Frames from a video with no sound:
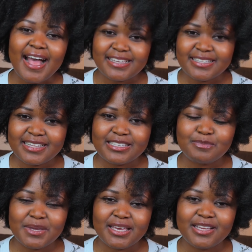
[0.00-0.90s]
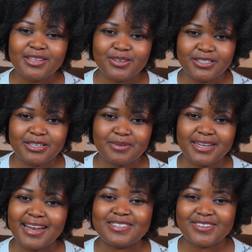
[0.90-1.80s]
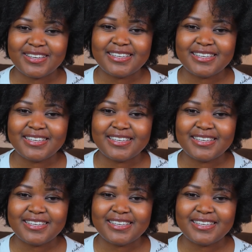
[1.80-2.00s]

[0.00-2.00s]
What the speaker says: and start speaking your German so